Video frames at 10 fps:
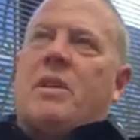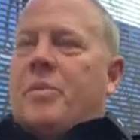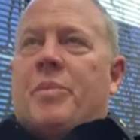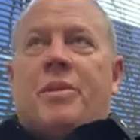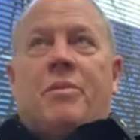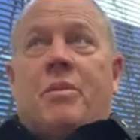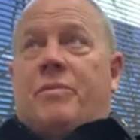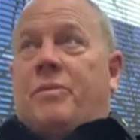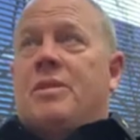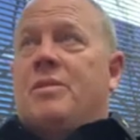We've been doing
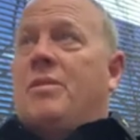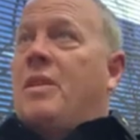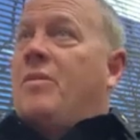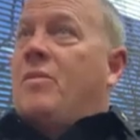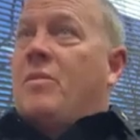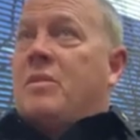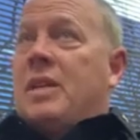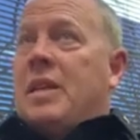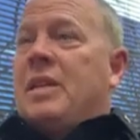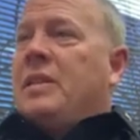it since
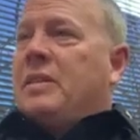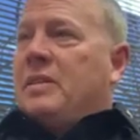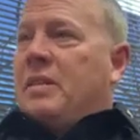2013,